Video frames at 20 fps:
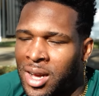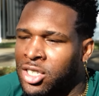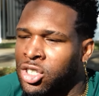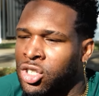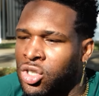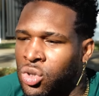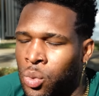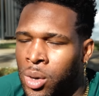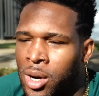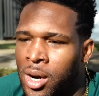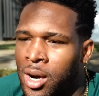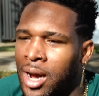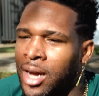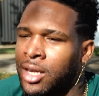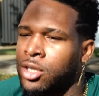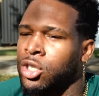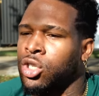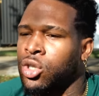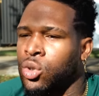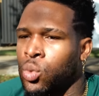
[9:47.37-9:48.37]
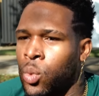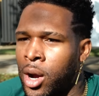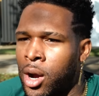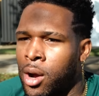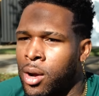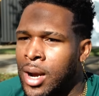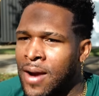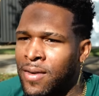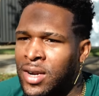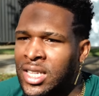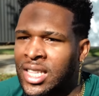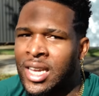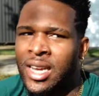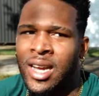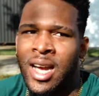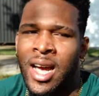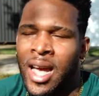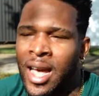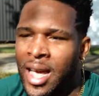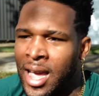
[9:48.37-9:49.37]
I swear on
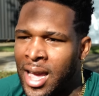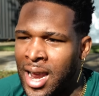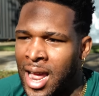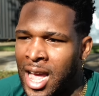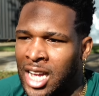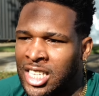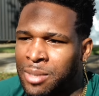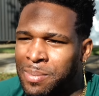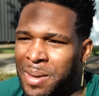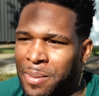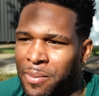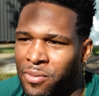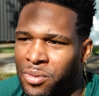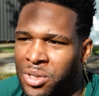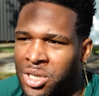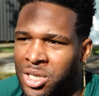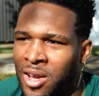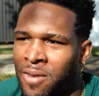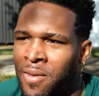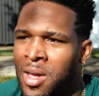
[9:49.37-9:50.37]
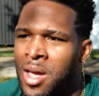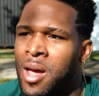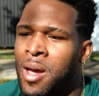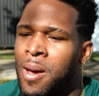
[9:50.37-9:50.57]
everything, I hate asking people for stuff.